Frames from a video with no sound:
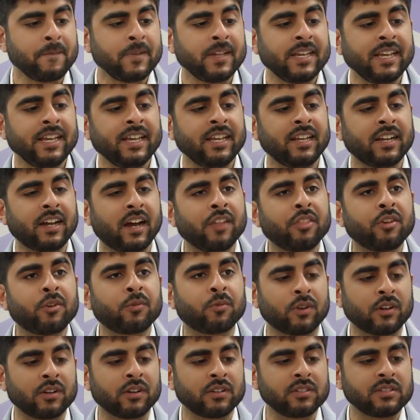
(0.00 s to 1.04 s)
In other
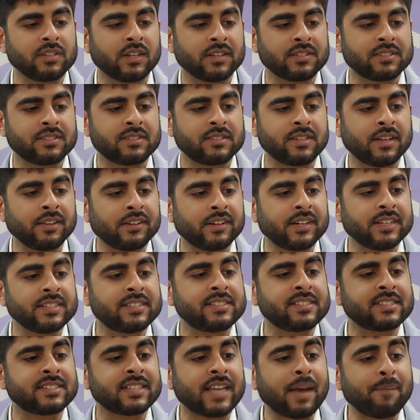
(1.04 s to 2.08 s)
words, a Sadr is
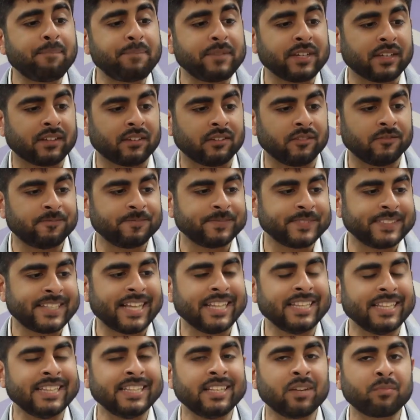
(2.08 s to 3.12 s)
skeptical
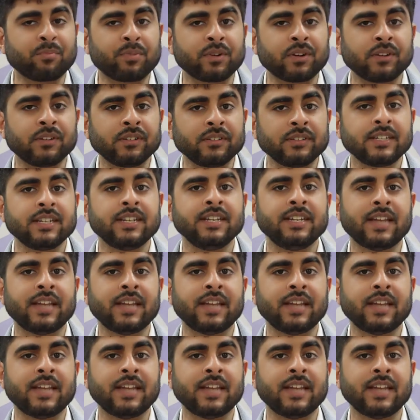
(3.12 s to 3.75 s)
that liberal,